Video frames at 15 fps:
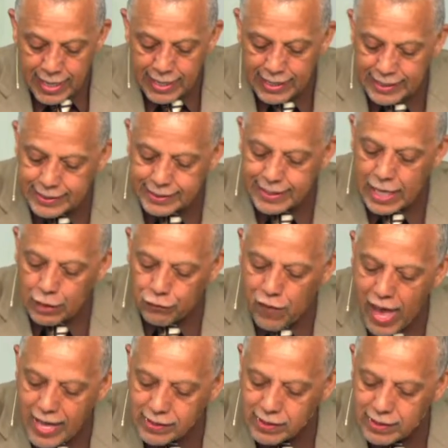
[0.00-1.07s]
He
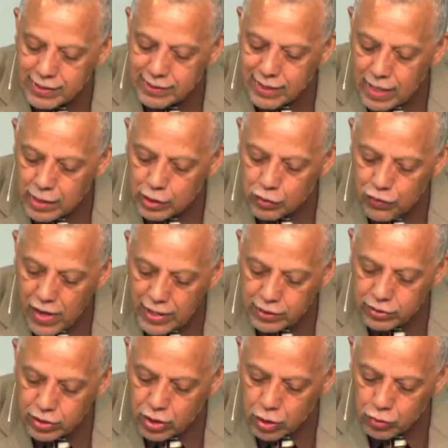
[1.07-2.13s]
steadfastly set his
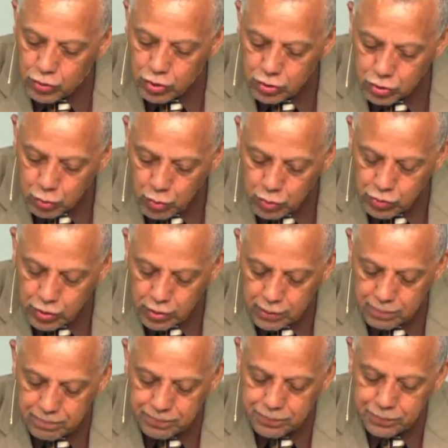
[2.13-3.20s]
face to go to
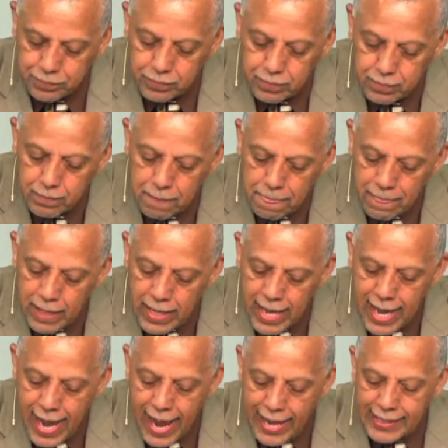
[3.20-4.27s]
Jerusalem.
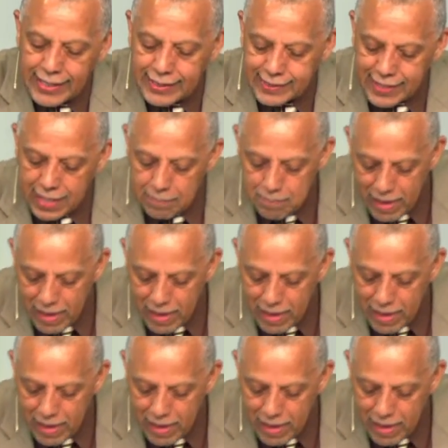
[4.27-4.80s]
And he sent